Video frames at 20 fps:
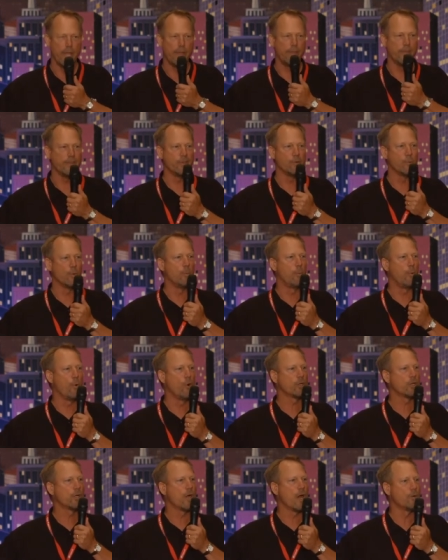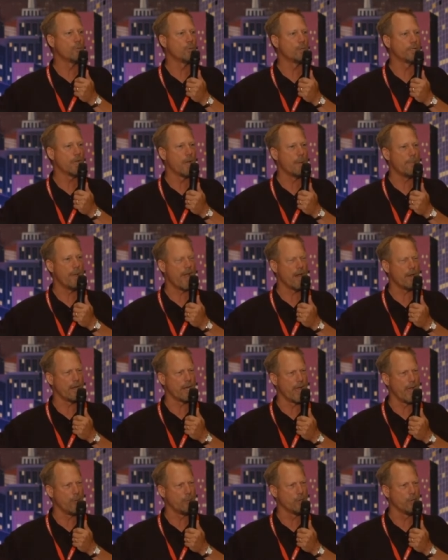And then the report card would come out,
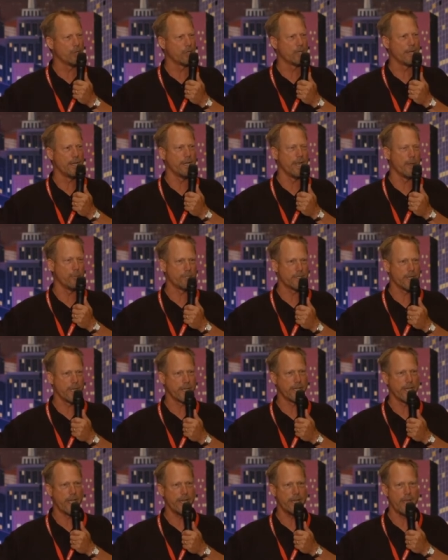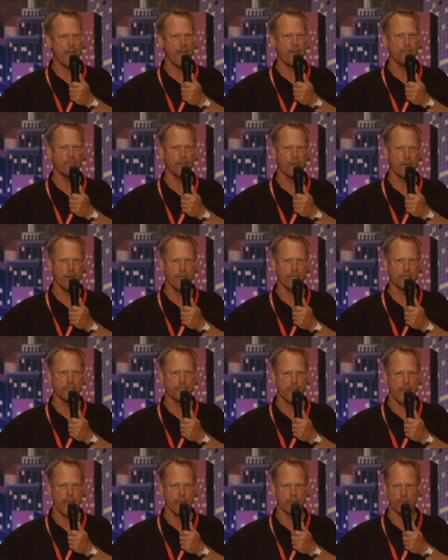and I would look at it and I would say, Katie, I am very
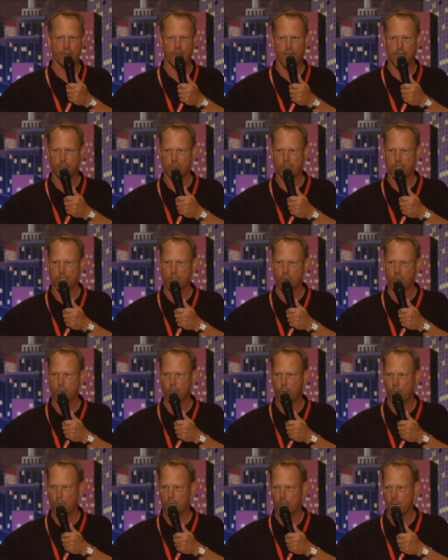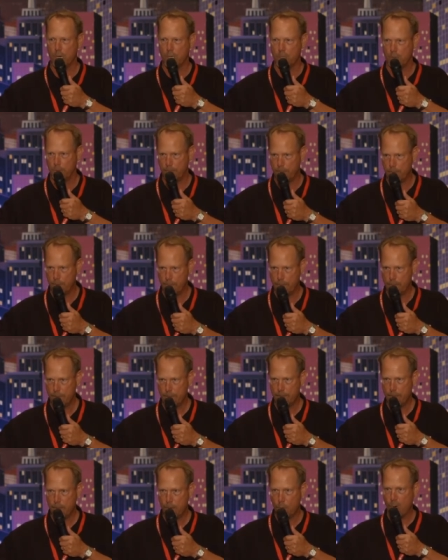unsatisfied with this report card.
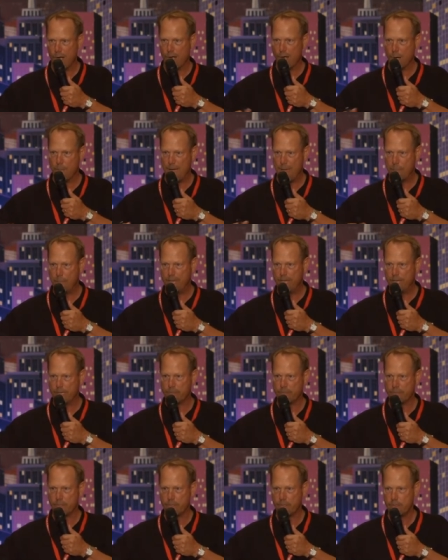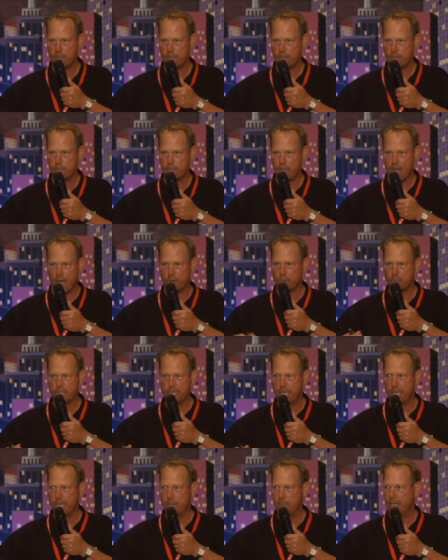Where are my Bs? I don't
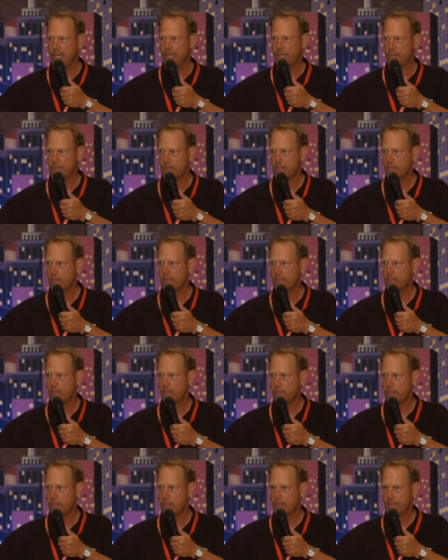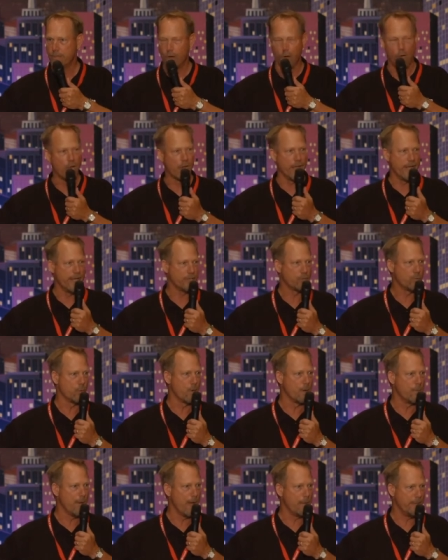see any Bs. They're all A's.
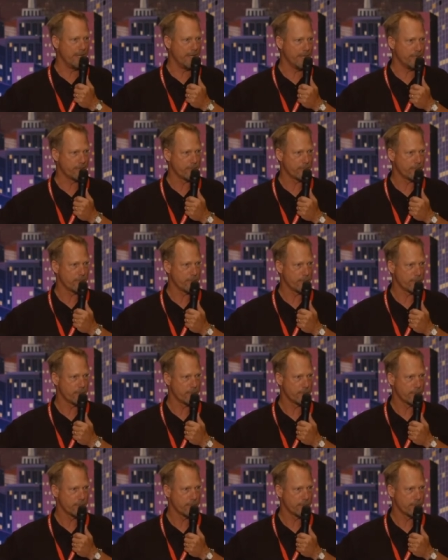Where are my Bs?